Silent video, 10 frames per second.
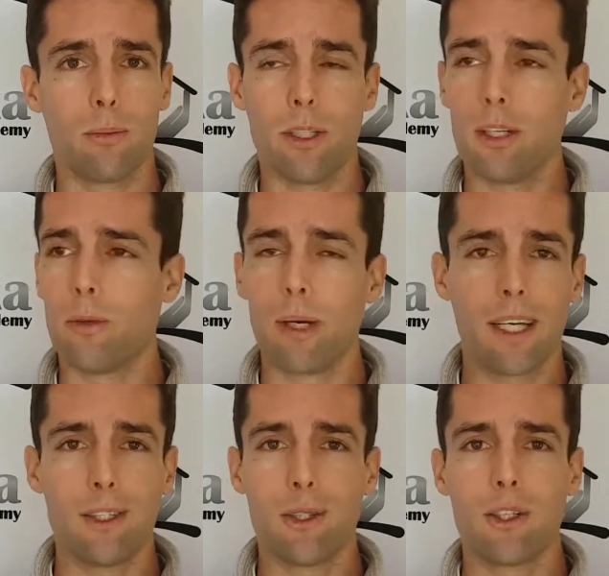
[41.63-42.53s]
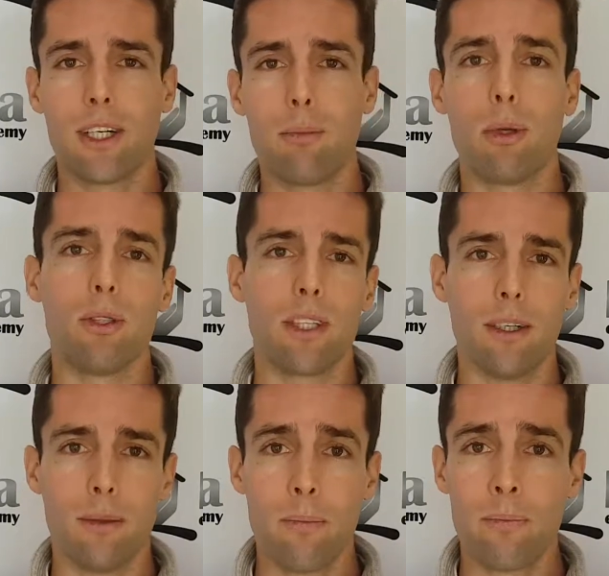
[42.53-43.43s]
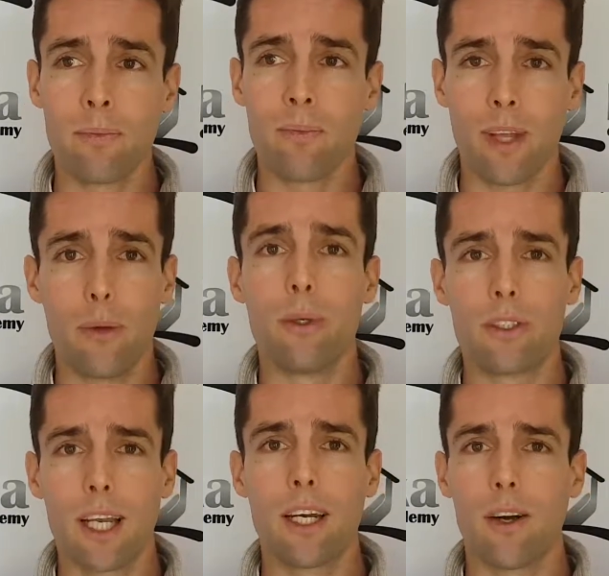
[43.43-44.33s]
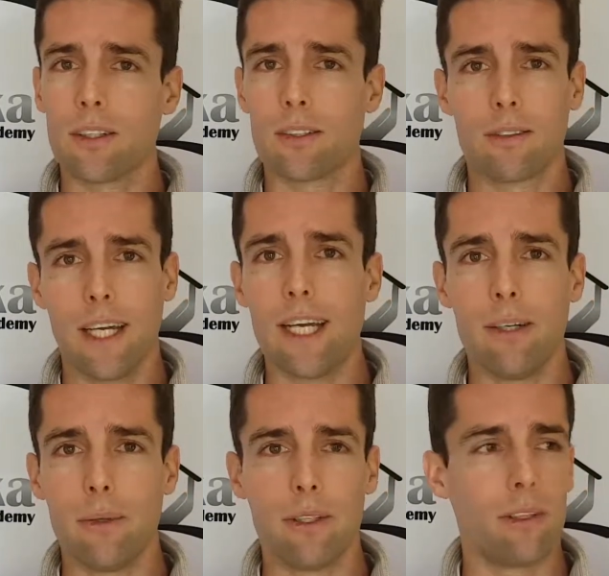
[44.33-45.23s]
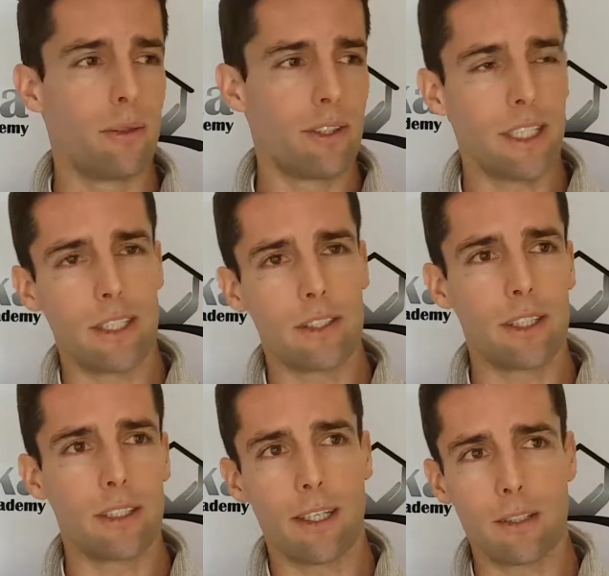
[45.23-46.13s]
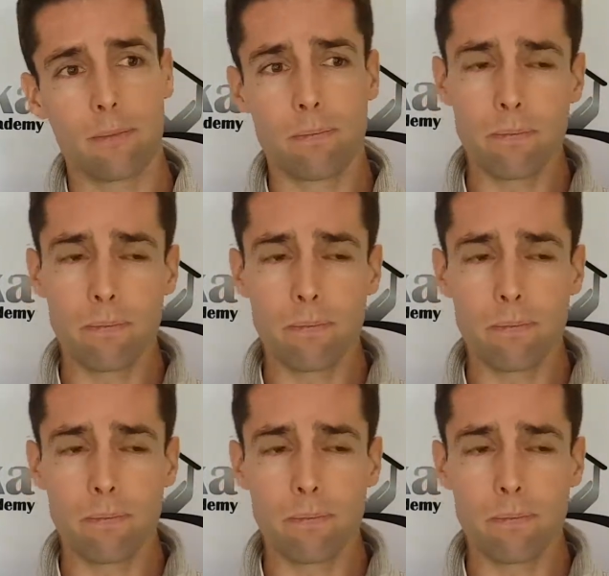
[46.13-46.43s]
We're making 200 Rand per sale and we're selling lots daily. We're selling those things out.